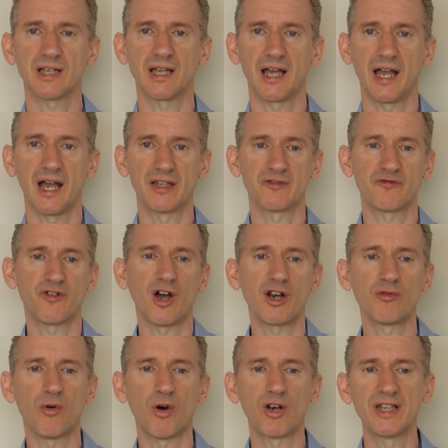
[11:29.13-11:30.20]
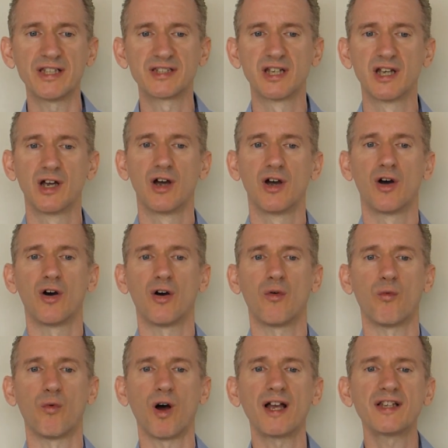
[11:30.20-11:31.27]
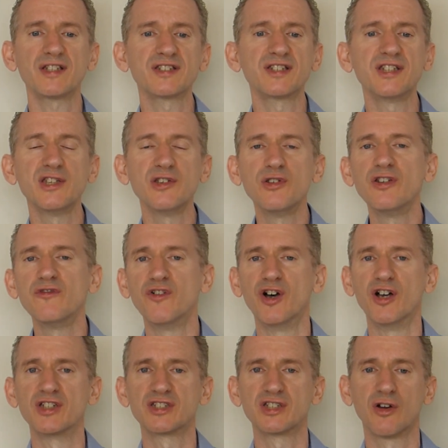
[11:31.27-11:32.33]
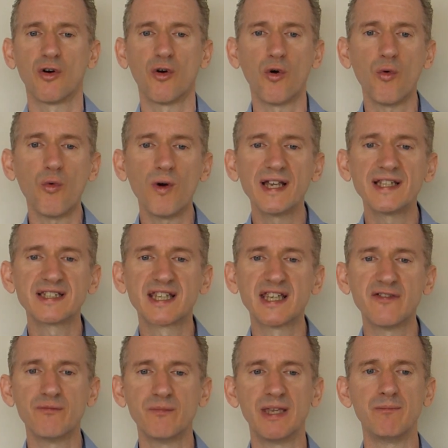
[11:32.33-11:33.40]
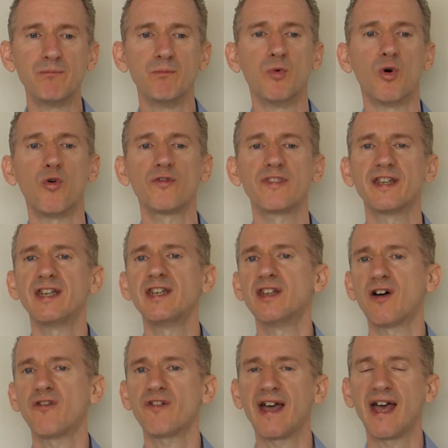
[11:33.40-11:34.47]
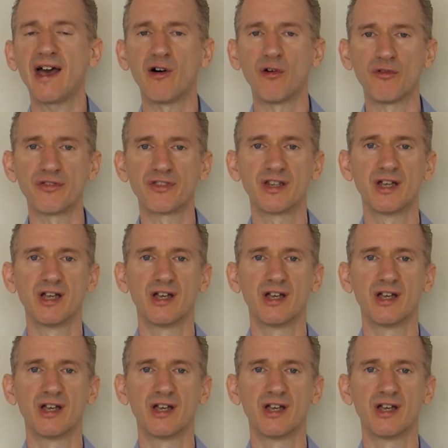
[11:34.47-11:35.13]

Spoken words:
And the final one is, why does the universe always give me more than enough health,